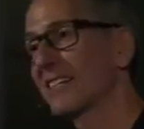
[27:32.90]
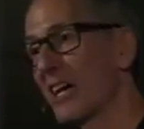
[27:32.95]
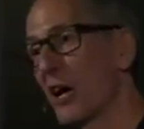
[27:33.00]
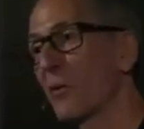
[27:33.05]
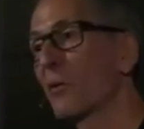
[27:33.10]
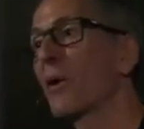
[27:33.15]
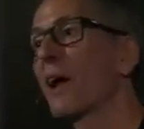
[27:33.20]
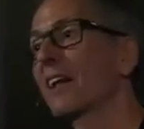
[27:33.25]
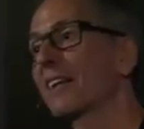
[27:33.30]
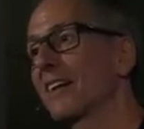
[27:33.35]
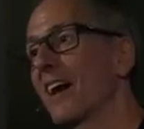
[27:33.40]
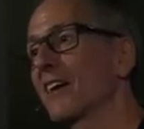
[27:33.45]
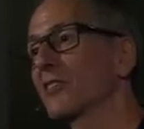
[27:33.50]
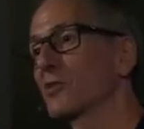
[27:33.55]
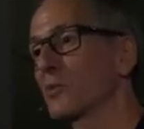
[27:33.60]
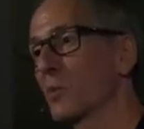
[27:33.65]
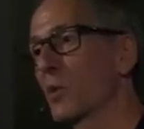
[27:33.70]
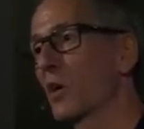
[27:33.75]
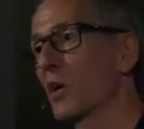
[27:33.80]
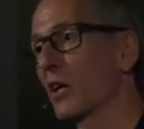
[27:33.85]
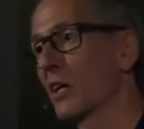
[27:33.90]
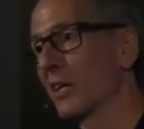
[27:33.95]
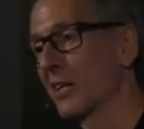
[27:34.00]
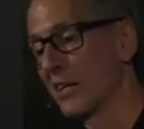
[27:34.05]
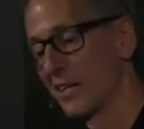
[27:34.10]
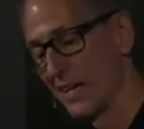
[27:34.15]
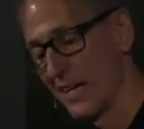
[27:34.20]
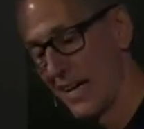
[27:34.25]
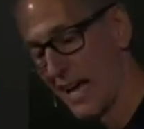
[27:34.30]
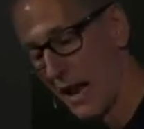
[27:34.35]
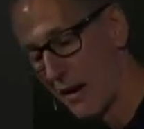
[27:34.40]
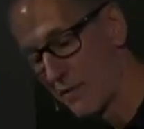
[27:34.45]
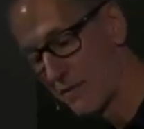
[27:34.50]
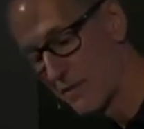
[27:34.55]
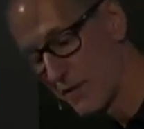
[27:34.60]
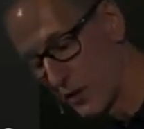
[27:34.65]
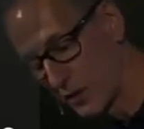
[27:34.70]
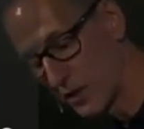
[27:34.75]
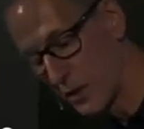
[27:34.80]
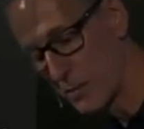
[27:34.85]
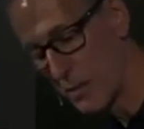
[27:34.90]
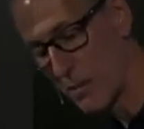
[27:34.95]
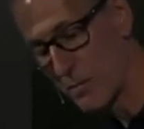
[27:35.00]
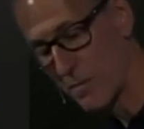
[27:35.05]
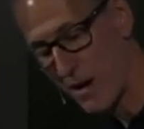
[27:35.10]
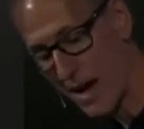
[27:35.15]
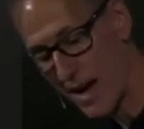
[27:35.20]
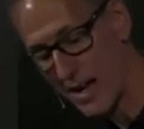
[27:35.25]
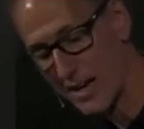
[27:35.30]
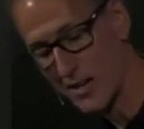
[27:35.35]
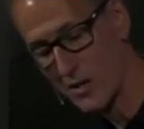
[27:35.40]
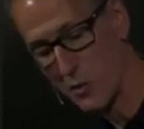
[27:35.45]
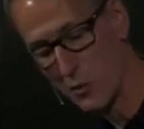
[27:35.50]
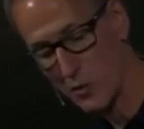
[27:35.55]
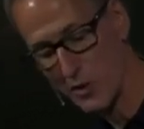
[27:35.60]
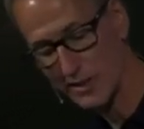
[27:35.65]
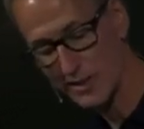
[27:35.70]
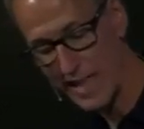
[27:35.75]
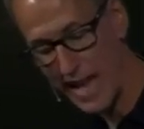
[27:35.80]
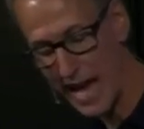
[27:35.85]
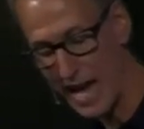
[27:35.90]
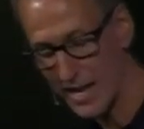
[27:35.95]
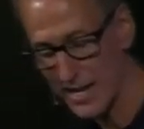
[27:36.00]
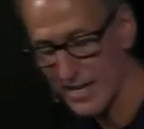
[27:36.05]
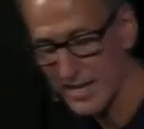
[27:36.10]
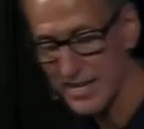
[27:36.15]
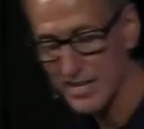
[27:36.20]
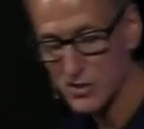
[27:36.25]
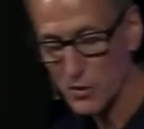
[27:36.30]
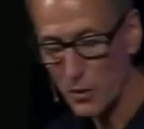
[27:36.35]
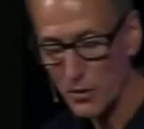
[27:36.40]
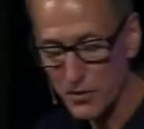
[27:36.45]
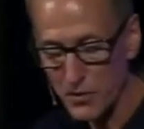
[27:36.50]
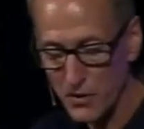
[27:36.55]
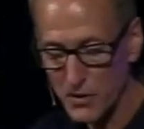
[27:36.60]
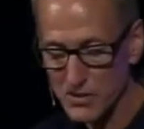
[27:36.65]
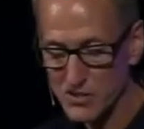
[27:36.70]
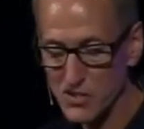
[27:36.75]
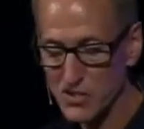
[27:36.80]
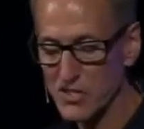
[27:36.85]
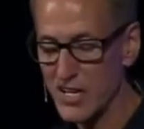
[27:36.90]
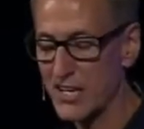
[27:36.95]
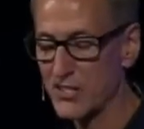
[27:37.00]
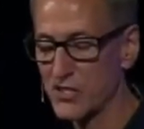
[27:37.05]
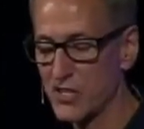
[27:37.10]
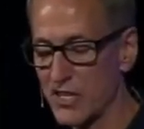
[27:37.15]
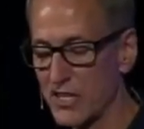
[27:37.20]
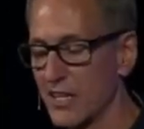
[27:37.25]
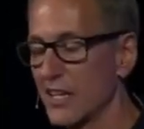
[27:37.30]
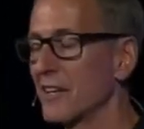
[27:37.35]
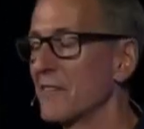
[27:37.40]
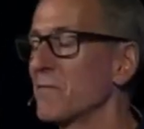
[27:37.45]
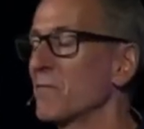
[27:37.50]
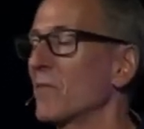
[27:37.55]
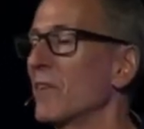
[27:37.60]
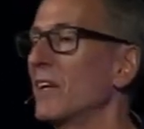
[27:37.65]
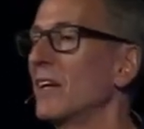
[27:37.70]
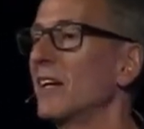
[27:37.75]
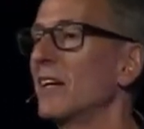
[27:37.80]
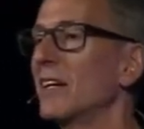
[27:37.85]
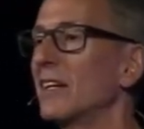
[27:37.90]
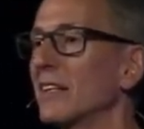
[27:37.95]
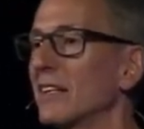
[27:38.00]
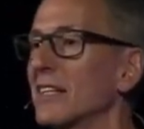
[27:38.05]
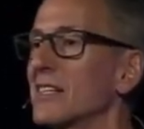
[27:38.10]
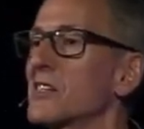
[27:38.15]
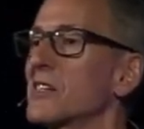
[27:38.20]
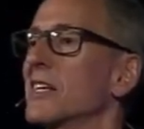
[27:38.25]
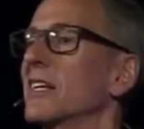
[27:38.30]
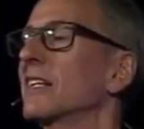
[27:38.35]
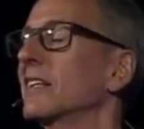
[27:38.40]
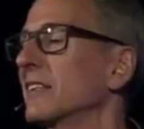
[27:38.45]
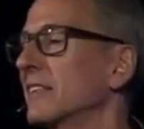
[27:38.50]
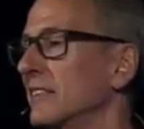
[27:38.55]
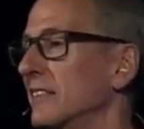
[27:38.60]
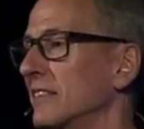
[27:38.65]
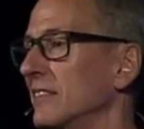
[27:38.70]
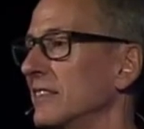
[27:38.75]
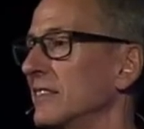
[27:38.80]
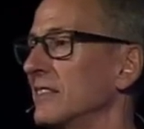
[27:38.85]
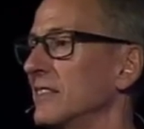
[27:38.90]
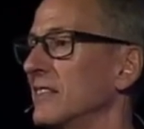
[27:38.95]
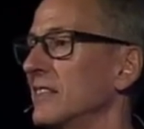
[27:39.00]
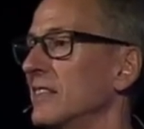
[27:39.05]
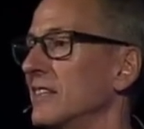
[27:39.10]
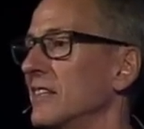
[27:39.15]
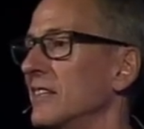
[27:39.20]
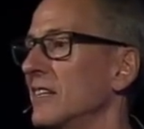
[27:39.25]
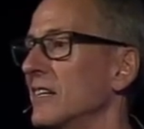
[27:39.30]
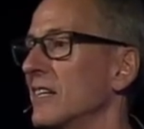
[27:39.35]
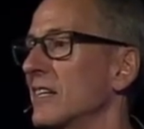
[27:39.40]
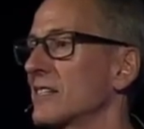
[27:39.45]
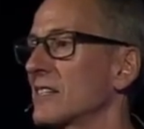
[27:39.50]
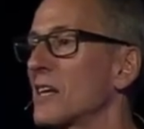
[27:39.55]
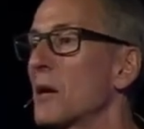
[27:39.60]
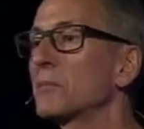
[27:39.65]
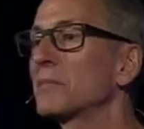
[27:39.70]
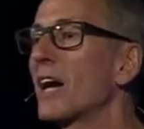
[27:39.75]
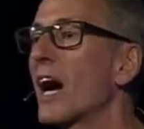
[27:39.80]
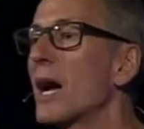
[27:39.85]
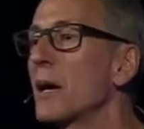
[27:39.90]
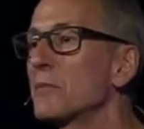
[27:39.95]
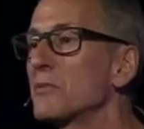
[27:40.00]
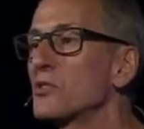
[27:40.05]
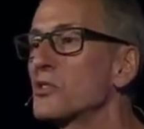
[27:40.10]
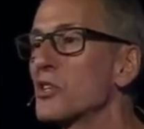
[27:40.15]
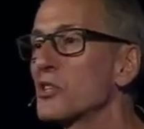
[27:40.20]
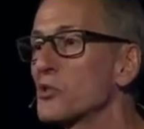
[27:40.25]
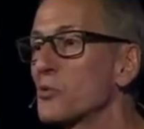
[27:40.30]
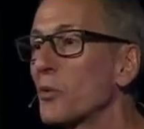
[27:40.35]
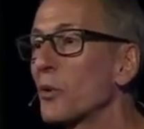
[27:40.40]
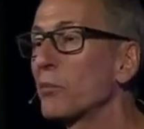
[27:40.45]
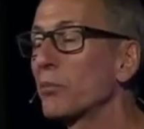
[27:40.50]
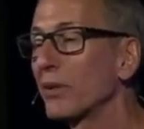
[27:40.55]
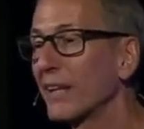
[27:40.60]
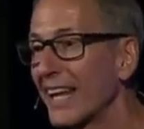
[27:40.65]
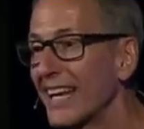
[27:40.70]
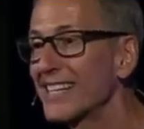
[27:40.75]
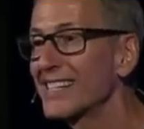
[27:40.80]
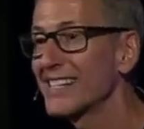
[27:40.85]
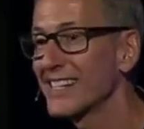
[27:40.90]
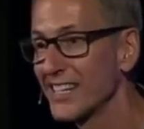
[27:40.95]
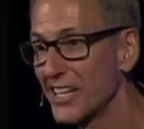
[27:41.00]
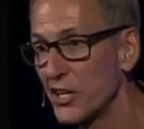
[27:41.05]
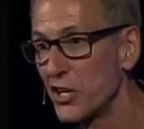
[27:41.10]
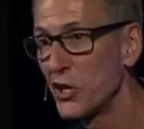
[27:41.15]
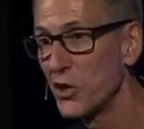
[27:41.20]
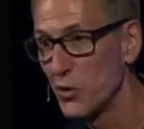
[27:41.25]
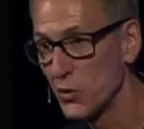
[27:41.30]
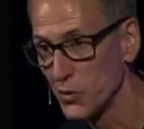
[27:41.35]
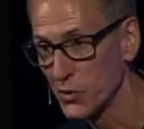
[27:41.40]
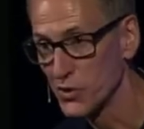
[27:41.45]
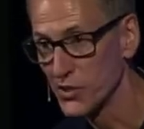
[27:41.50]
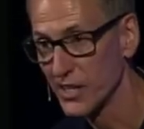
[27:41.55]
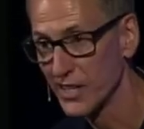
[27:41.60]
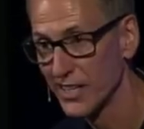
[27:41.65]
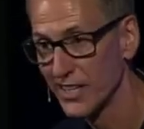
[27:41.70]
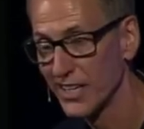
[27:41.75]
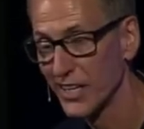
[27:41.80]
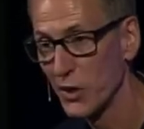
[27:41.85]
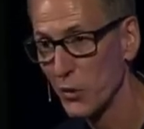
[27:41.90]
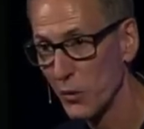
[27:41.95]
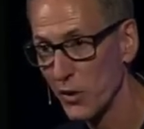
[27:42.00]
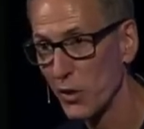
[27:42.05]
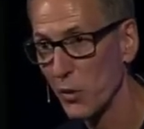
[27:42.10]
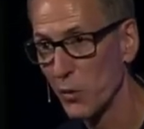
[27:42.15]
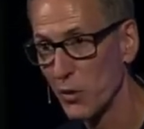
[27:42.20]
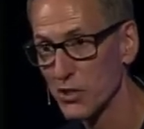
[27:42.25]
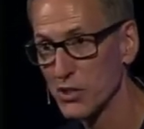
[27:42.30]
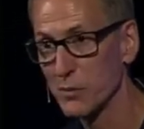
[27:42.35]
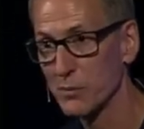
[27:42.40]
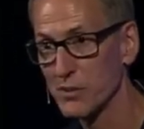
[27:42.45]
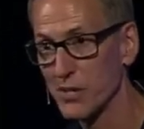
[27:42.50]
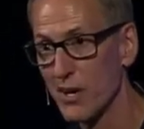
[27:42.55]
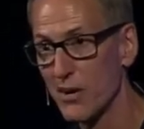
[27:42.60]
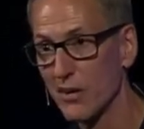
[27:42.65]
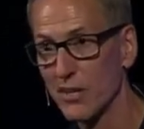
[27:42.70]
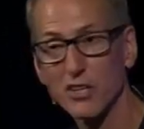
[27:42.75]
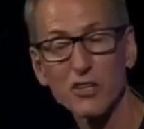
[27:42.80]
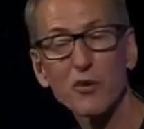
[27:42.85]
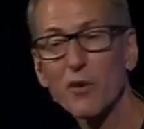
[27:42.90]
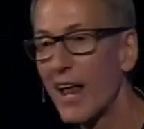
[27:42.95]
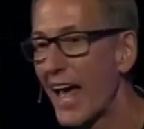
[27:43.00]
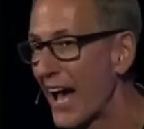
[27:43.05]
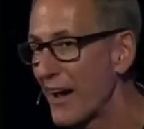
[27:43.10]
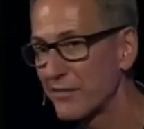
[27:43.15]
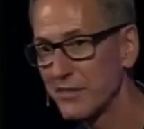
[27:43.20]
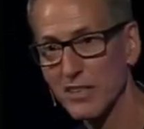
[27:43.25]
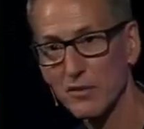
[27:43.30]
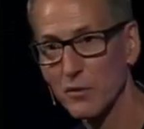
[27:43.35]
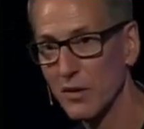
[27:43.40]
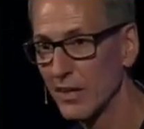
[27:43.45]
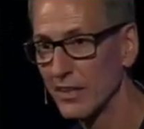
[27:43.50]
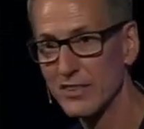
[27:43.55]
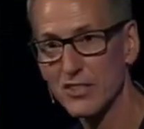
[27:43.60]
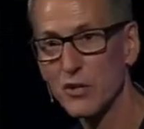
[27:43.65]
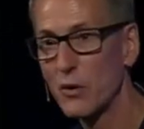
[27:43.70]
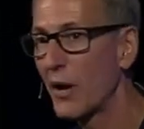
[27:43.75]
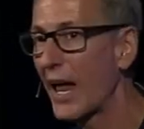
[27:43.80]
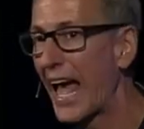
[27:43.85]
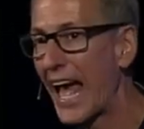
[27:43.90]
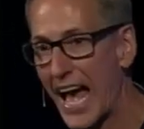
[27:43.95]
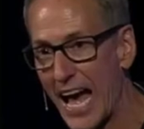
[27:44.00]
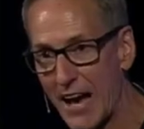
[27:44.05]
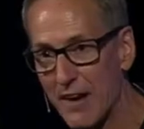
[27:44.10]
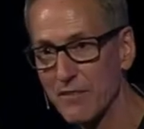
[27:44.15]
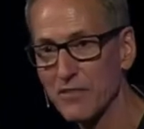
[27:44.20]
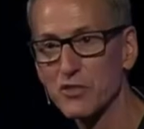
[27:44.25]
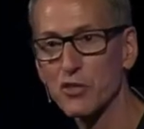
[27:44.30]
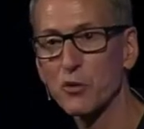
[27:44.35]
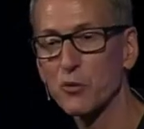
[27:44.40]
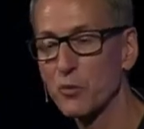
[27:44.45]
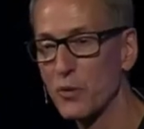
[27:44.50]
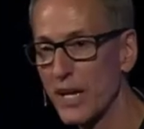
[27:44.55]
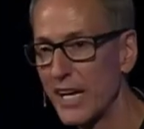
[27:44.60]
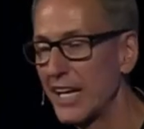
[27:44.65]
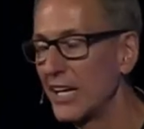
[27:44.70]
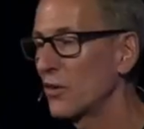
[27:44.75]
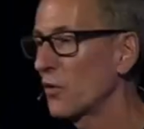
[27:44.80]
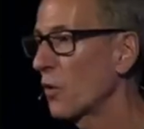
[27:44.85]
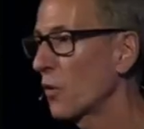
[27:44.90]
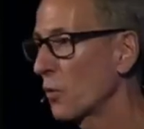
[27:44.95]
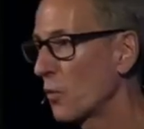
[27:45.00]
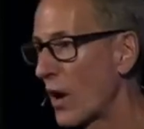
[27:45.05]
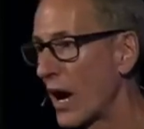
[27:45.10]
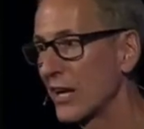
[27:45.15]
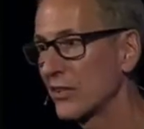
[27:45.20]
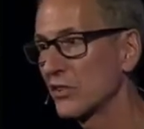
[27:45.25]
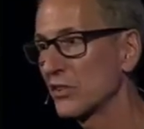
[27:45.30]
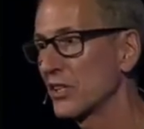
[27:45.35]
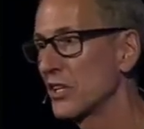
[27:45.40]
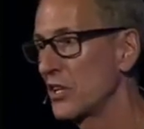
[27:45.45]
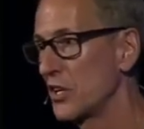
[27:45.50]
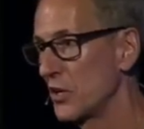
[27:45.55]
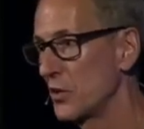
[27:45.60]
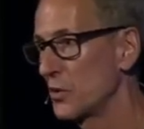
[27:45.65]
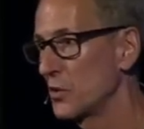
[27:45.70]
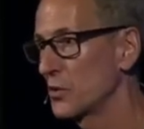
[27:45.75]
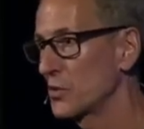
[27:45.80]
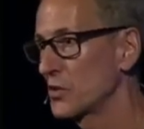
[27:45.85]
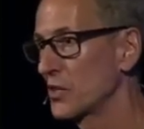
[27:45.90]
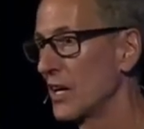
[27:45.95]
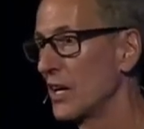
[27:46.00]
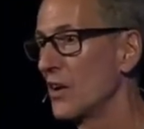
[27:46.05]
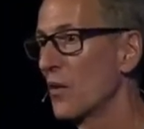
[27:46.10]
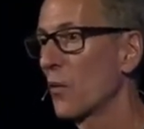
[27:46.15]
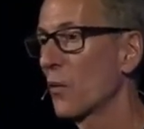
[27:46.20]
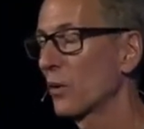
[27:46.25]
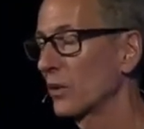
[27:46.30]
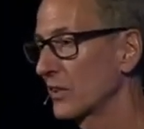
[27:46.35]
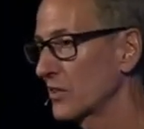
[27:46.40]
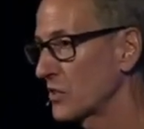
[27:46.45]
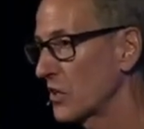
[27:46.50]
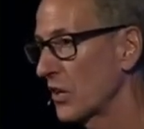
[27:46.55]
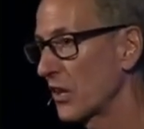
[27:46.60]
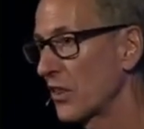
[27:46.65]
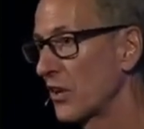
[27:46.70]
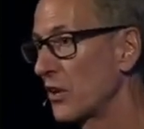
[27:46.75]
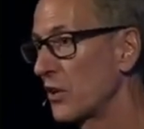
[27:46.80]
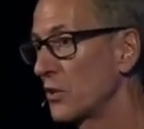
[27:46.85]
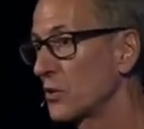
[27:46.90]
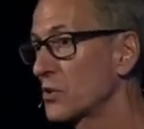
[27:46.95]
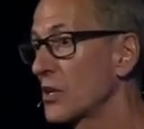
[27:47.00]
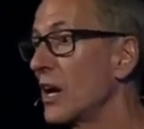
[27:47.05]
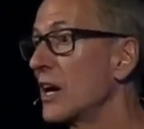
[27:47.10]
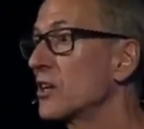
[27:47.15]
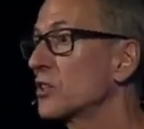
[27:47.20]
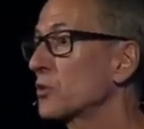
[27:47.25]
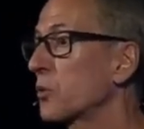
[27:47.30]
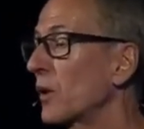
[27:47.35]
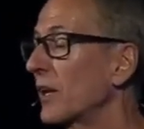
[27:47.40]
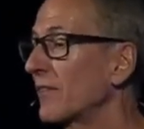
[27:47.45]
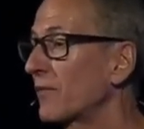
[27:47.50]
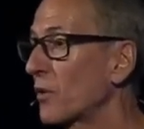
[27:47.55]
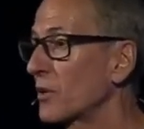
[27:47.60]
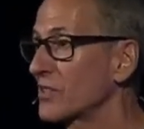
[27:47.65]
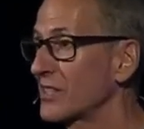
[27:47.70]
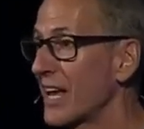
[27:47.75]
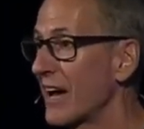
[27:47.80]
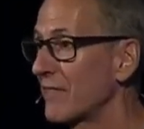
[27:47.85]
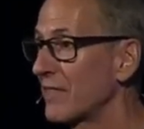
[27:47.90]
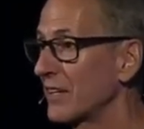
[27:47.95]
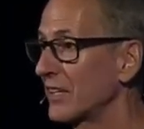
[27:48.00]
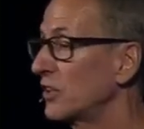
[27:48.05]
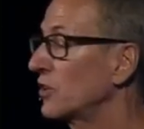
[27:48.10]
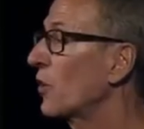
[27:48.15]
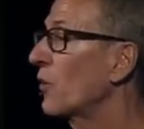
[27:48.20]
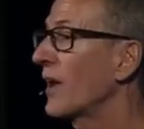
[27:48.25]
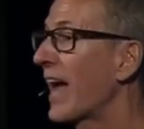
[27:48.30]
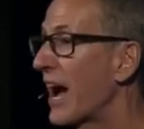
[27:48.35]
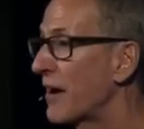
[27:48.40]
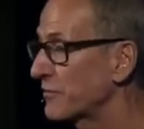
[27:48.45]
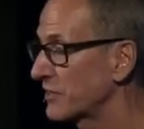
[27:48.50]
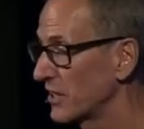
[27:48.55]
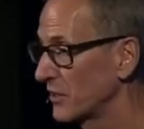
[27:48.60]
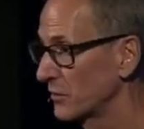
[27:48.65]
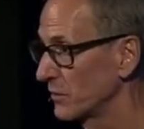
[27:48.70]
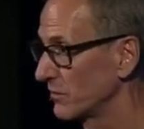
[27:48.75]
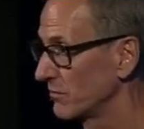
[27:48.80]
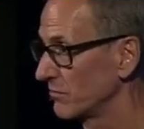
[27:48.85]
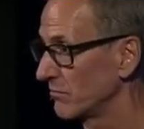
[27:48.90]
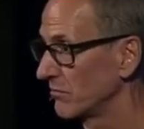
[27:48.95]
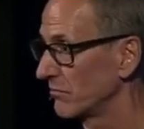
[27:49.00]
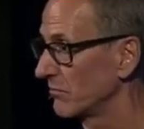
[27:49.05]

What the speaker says: I read God's word and filled up my mind with that. So a third suggestion, listen, sometimes just replace the news with a worship song. You don't have to read or watch the news or listen to the news 24/7. You don't have to.